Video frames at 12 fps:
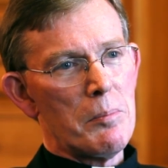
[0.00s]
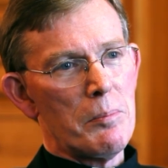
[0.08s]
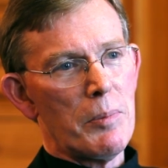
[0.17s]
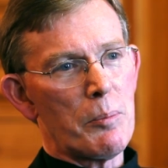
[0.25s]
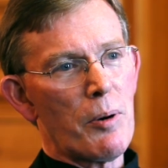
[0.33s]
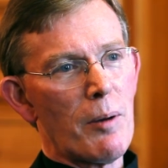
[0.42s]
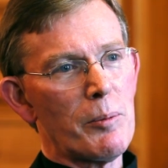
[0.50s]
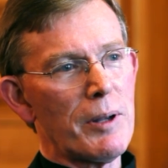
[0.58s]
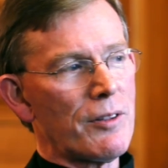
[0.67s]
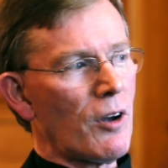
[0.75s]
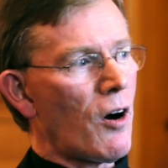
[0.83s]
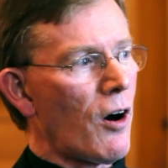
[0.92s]
But probably
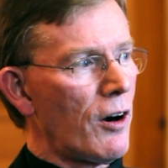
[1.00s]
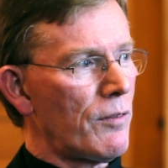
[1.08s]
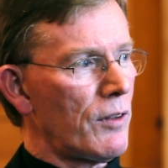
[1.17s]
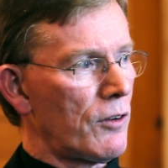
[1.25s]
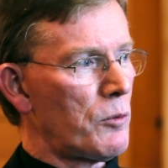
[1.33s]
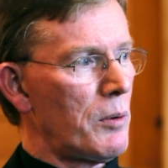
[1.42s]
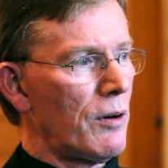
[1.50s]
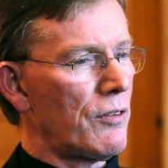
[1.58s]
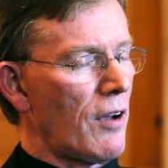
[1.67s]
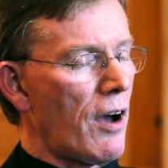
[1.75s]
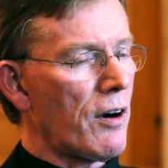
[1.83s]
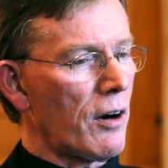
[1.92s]
at the heart of the experience
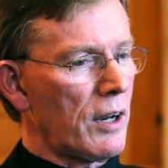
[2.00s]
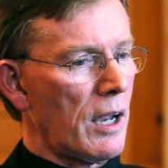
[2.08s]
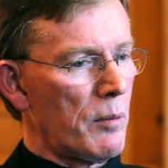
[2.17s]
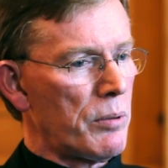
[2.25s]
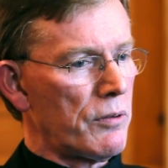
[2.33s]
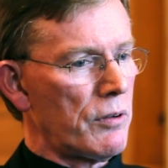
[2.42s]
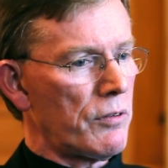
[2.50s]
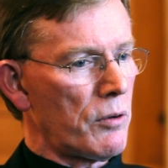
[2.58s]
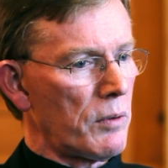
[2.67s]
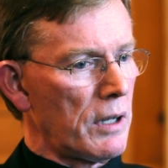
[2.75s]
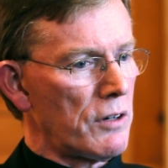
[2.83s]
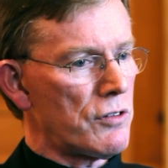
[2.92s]
on our campus is the
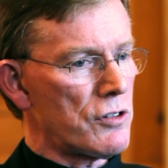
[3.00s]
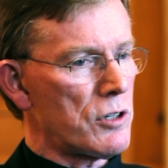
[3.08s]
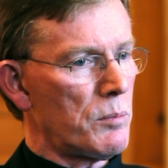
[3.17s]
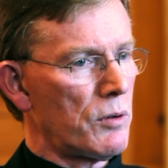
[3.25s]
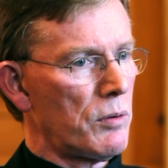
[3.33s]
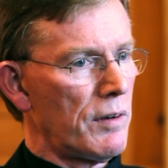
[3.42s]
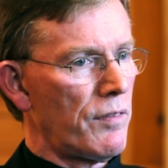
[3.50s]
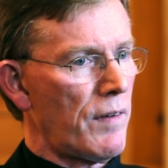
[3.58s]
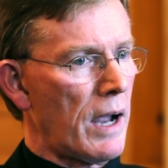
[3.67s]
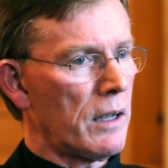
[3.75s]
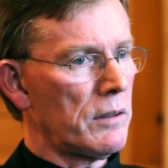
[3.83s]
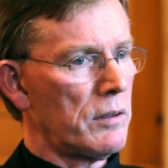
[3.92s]
relationship between
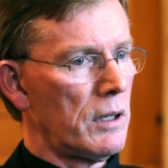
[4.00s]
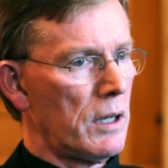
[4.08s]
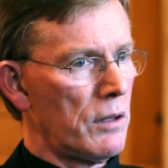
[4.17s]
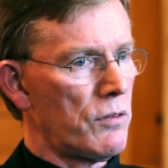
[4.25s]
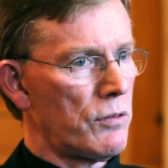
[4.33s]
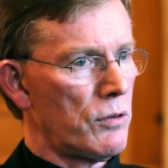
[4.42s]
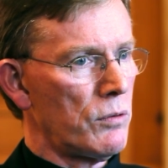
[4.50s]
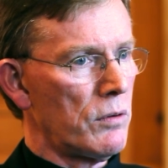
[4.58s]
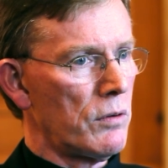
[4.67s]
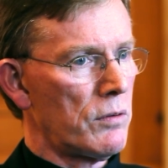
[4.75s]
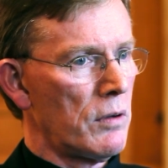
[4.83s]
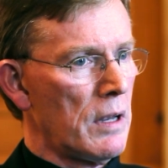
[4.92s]
faculty and
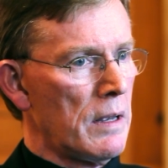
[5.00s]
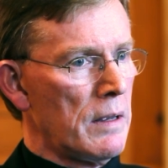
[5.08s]
students.